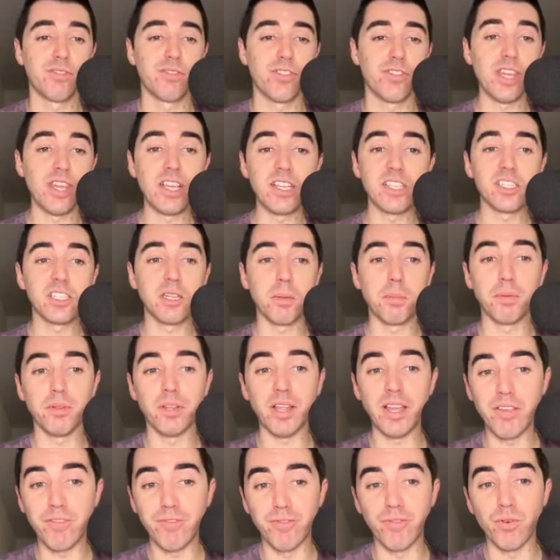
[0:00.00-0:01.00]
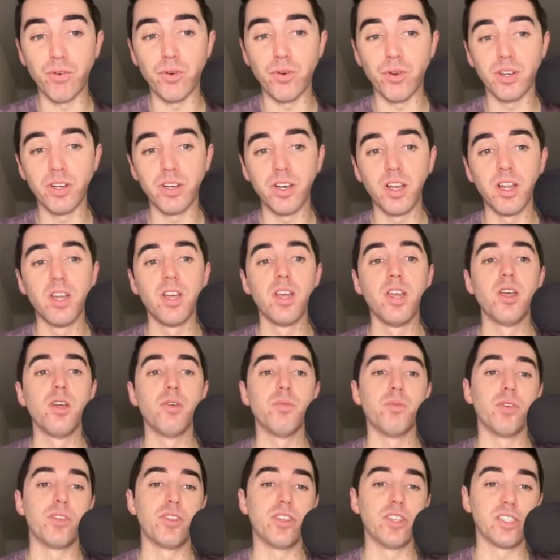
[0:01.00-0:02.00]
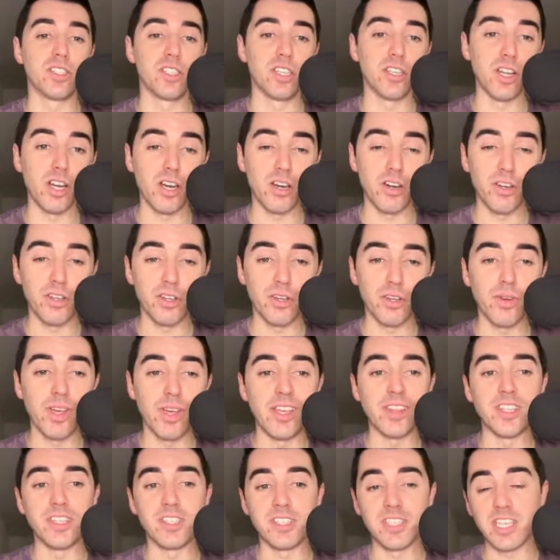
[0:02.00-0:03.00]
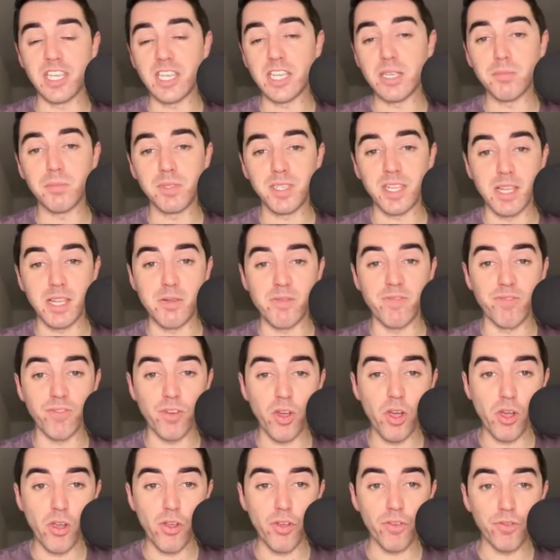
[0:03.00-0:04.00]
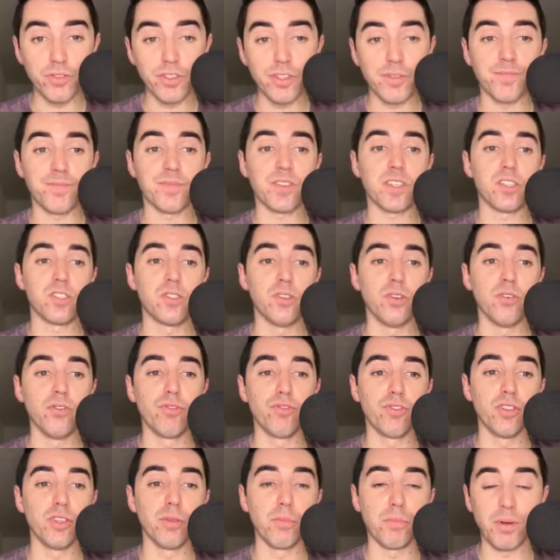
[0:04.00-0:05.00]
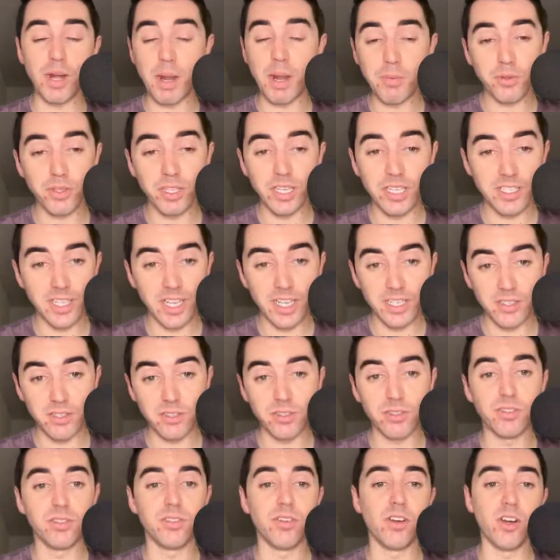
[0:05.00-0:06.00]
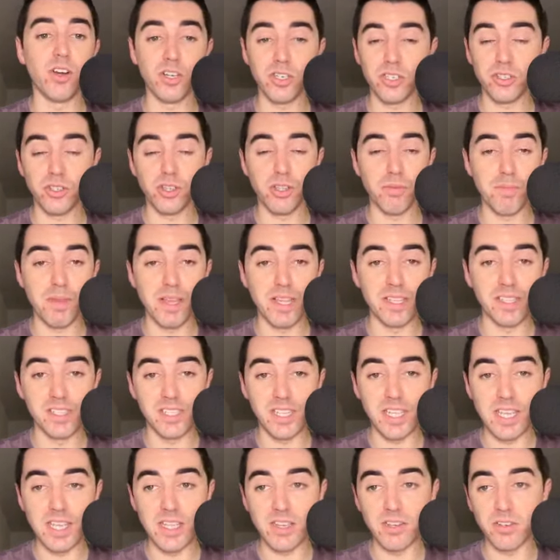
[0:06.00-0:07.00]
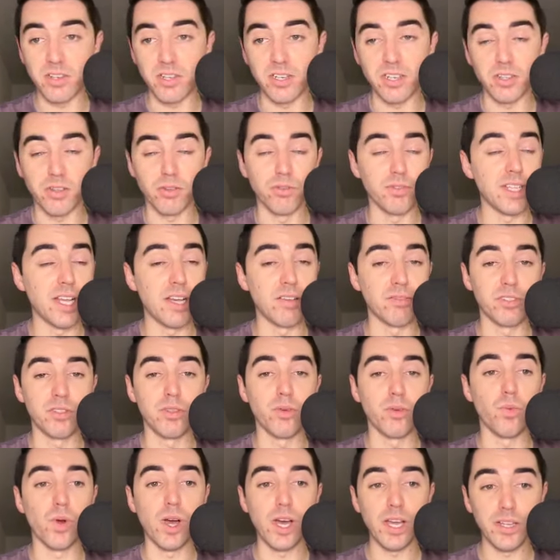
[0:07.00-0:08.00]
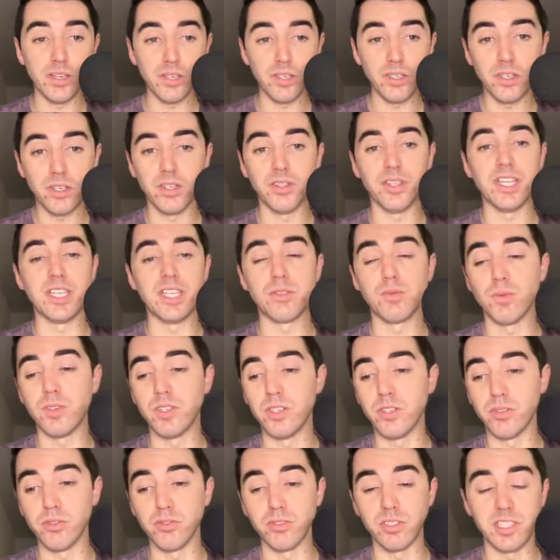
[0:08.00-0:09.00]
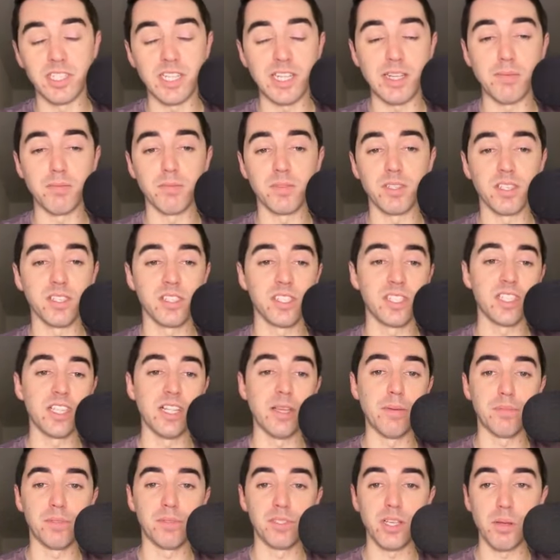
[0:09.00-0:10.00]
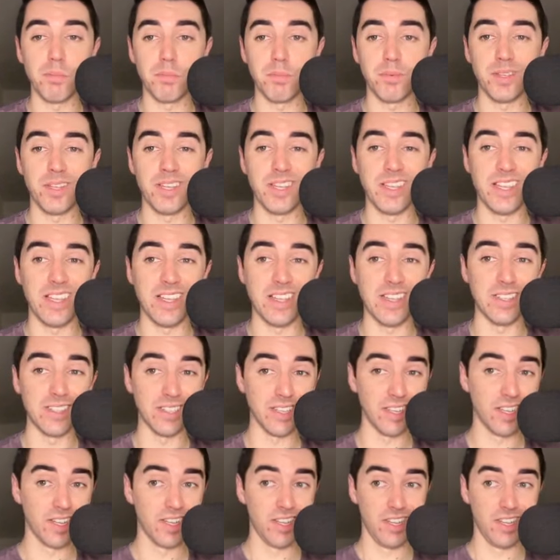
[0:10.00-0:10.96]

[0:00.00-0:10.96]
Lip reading: things to play for with the scenario and the teams involved. So for the Premier League title, Arsenal and Man City are going to go down to the wire unless one of those teams slips up in